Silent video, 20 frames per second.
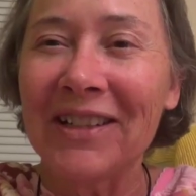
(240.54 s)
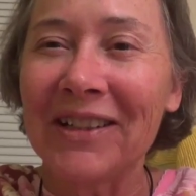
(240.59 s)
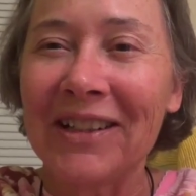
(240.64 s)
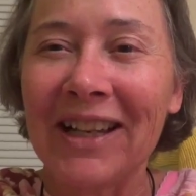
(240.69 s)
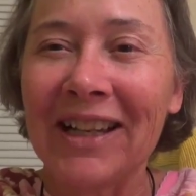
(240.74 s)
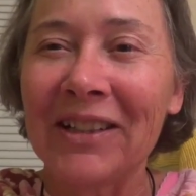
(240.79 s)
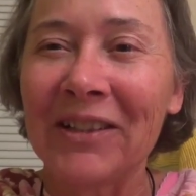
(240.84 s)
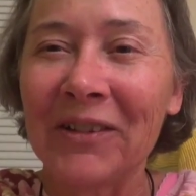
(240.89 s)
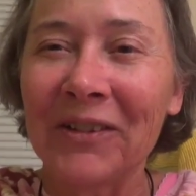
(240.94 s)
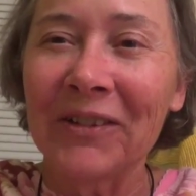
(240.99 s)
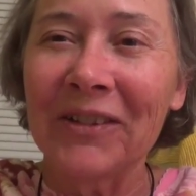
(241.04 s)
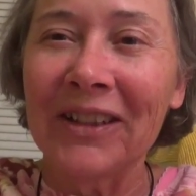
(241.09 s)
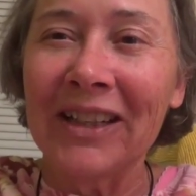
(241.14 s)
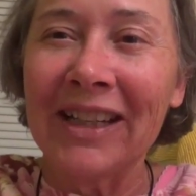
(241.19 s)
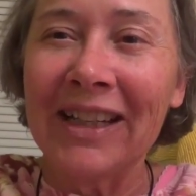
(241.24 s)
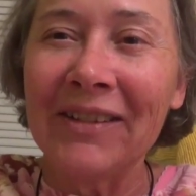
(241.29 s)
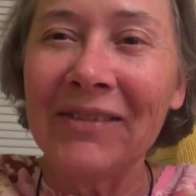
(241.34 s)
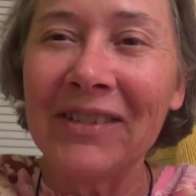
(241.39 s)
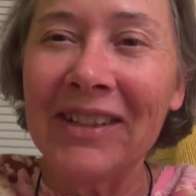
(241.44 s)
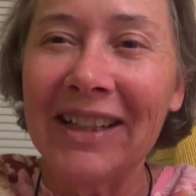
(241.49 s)
and early
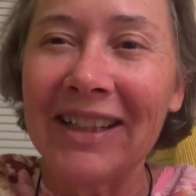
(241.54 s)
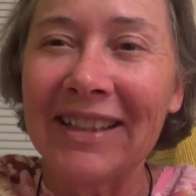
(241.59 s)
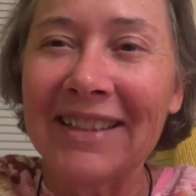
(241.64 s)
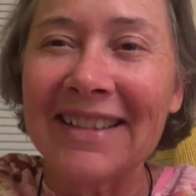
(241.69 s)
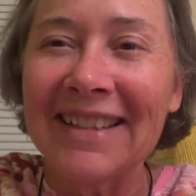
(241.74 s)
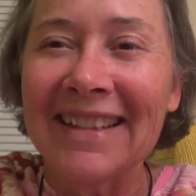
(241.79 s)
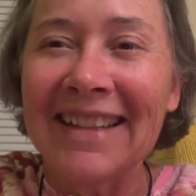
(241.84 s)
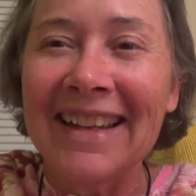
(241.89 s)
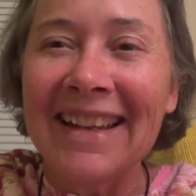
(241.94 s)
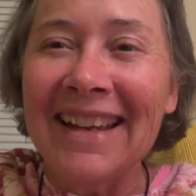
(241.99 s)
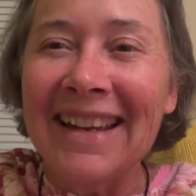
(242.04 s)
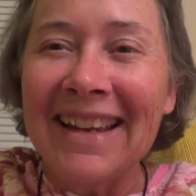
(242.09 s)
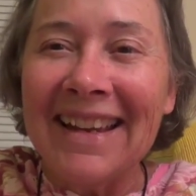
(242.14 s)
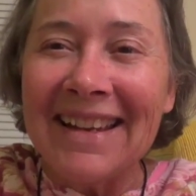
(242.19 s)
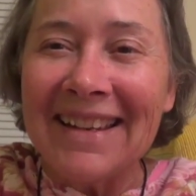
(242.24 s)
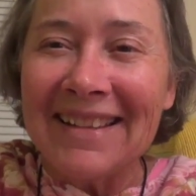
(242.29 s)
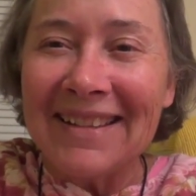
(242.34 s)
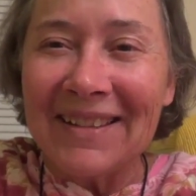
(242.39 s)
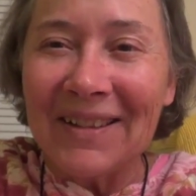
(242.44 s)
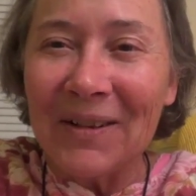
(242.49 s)
evenings.
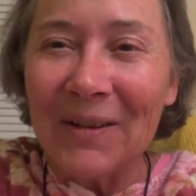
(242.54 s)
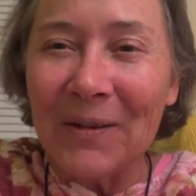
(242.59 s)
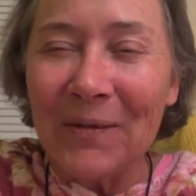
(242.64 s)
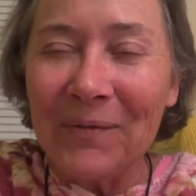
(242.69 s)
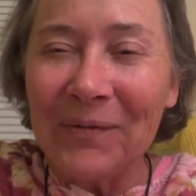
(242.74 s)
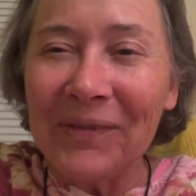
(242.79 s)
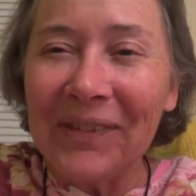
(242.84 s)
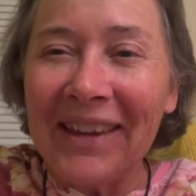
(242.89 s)
So